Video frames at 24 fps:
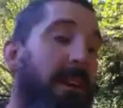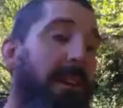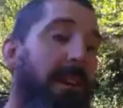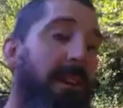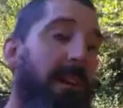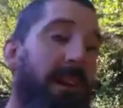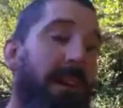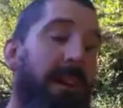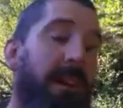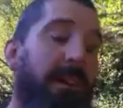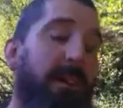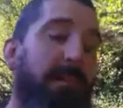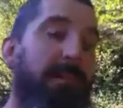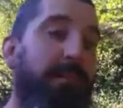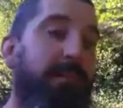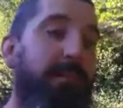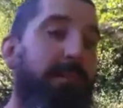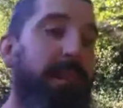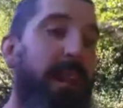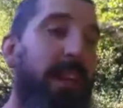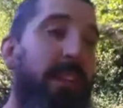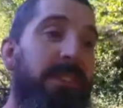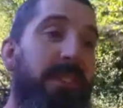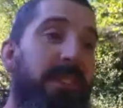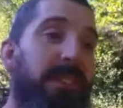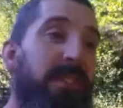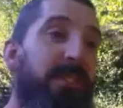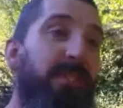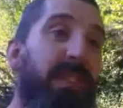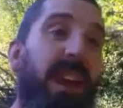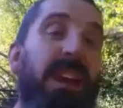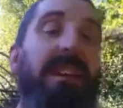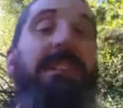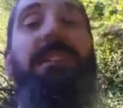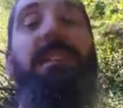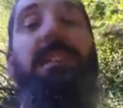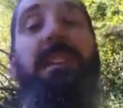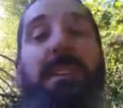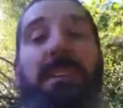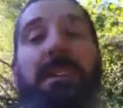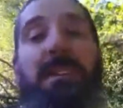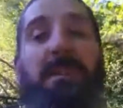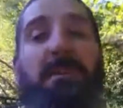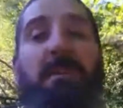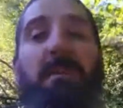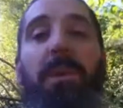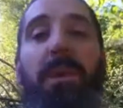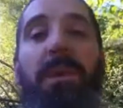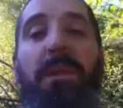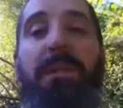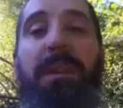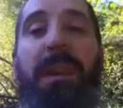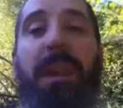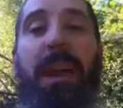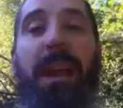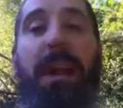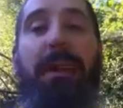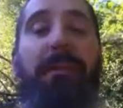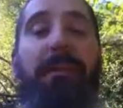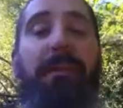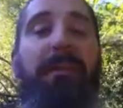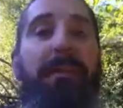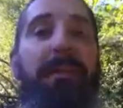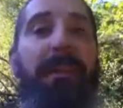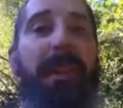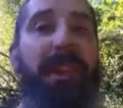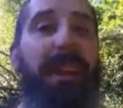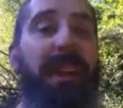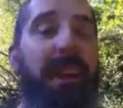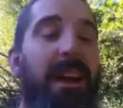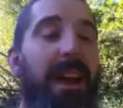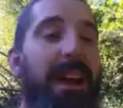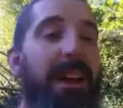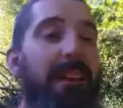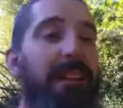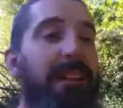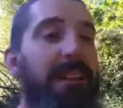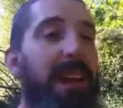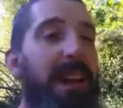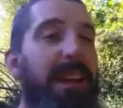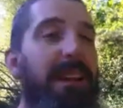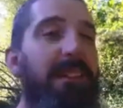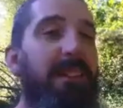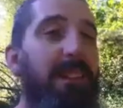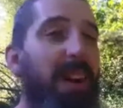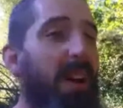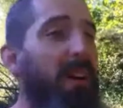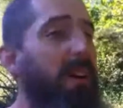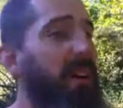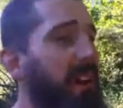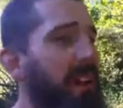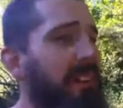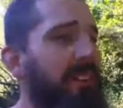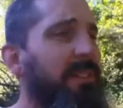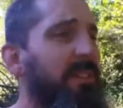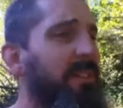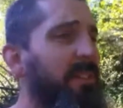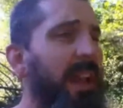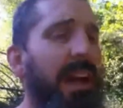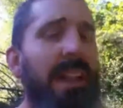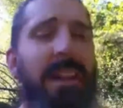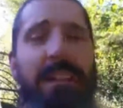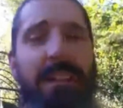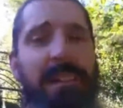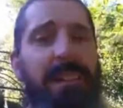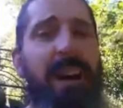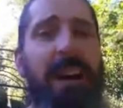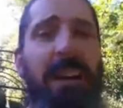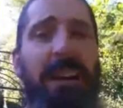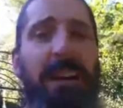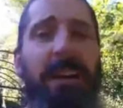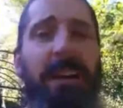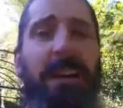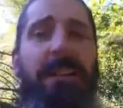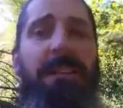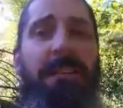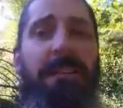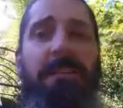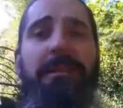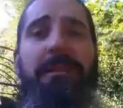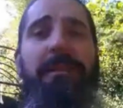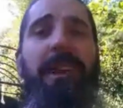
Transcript: Um, it's just vexing in this world today he's like, no, that's that's not it.